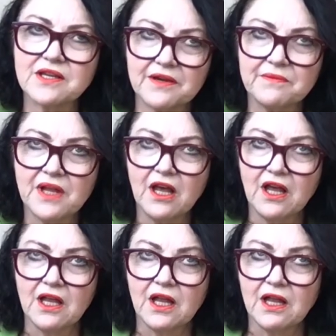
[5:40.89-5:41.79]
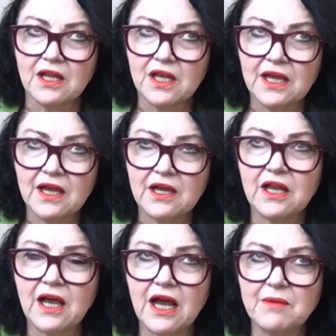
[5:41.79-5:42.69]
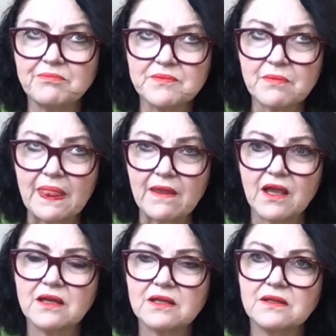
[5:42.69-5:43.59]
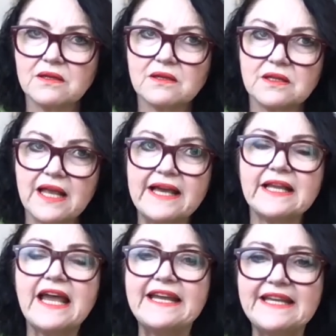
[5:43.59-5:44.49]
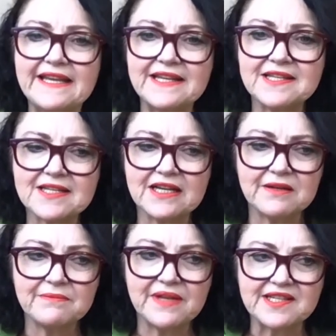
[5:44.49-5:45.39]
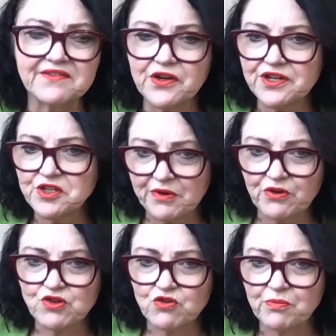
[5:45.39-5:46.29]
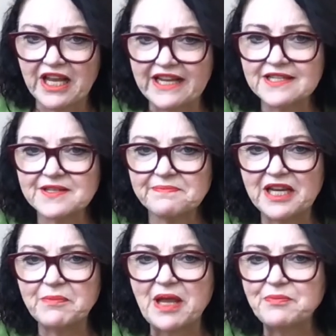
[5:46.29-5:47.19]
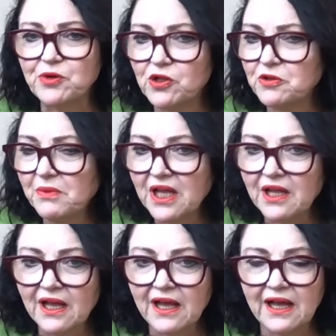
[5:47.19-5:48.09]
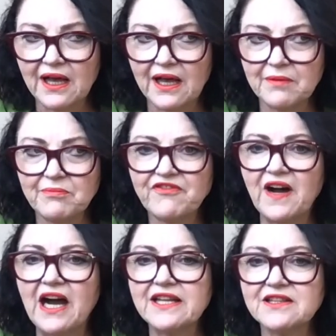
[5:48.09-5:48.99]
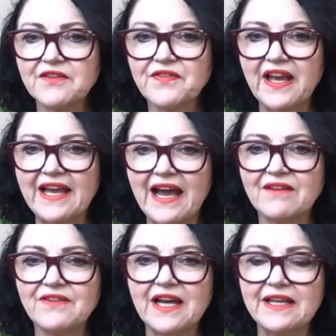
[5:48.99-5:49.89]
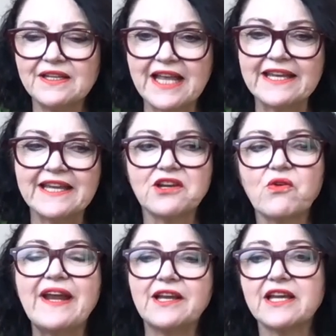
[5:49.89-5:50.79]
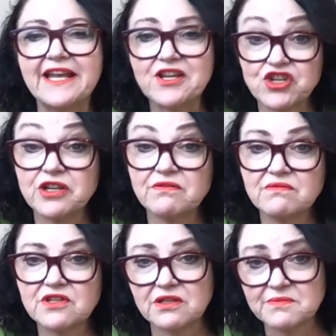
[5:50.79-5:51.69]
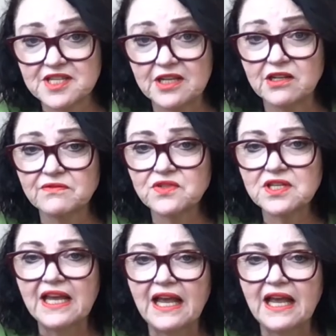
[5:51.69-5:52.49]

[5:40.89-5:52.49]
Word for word: Yeah, yeah. Um, LA is um, is a very spiritual place. Many people uh, find that they have a they get a greater connection to themselves.